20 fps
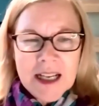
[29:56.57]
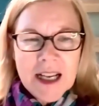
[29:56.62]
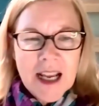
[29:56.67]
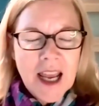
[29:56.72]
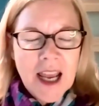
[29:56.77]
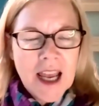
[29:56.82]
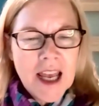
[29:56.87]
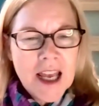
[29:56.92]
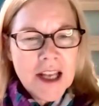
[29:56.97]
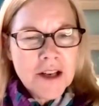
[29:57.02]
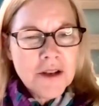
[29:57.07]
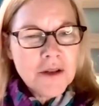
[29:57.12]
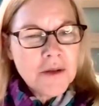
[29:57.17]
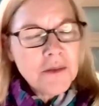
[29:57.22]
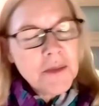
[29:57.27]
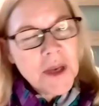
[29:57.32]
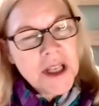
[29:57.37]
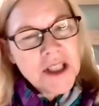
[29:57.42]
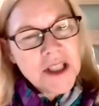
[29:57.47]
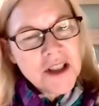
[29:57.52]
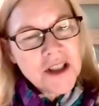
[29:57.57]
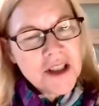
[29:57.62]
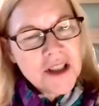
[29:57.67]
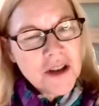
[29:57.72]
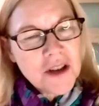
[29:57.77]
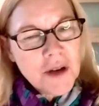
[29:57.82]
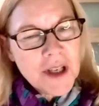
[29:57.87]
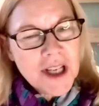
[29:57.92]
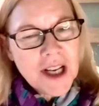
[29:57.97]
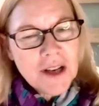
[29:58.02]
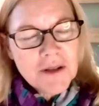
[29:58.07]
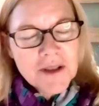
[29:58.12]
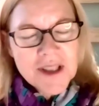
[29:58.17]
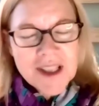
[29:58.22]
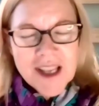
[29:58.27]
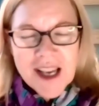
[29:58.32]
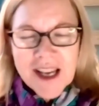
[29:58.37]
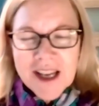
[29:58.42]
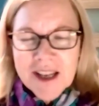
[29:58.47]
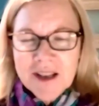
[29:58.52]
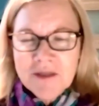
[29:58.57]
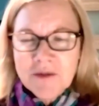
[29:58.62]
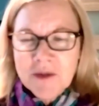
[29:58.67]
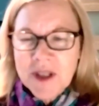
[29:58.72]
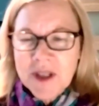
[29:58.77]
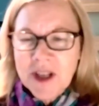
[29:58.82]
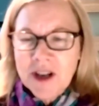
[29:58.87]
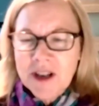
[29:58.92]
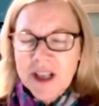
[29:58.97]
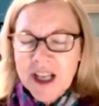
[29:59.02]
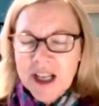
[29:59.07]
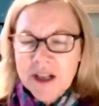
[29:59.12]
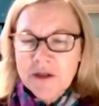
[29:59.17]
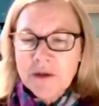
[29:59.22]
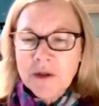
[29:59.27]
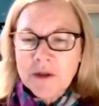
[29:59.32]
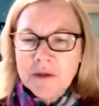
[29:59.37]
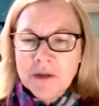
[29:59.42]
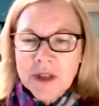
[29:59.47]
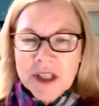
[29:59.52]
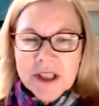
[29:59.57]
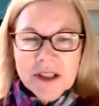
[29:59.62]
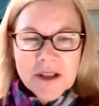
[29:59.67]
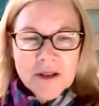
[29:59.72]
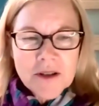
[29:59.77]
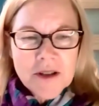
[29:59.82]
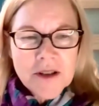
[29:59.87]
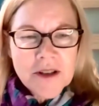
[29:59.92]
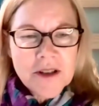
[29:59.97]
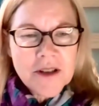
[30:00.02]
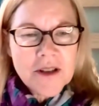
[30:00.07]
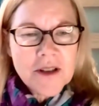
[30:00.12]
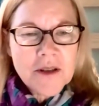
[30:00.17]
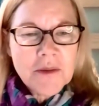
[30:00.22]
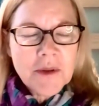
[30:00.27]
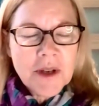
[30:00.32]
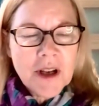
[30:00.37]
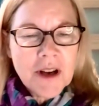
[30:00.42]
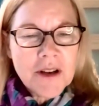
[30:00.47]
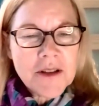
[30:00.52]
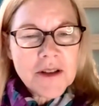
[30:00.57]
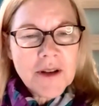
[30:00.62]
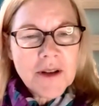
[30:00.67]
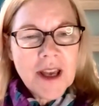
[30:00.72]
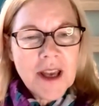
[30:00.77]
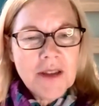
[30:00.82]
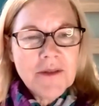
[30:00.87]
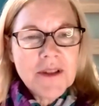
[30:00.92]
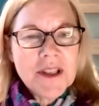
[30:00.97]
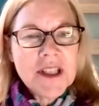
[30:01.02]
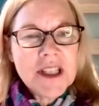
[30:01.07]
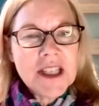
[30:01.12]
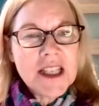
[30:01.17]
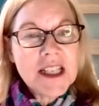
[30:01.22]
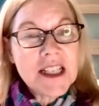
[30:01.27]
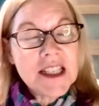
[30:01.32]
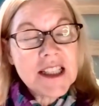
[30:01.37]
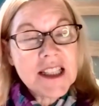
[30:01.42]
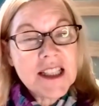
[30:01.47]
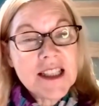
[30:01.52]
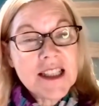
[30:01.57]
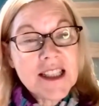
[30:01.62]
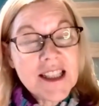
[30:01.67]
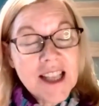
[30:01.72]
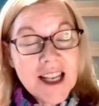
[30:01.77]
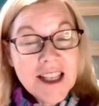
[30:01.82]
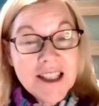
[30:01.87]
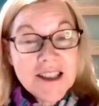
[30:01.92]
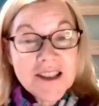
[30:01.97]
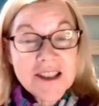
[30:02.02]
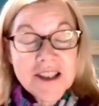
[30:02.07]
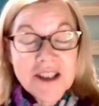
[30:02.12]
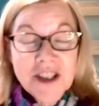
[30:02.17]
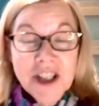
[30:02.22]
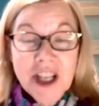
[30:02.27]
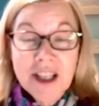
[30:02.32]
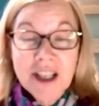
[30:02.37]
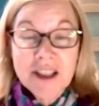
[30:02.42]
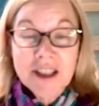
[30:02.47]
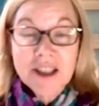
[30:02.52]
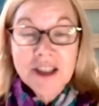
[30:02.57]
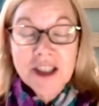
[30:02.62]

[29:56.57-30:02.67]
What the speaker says: And you'd mentioned going outside with our natural resources. We also have a citizen science challenge